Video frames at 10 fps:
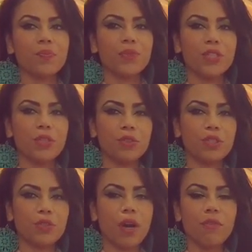you know,
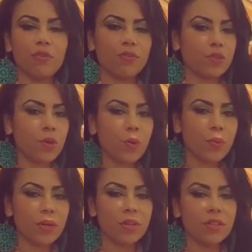to cover for
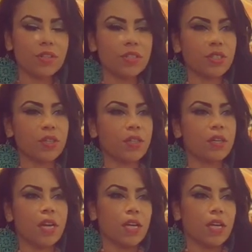coworkers or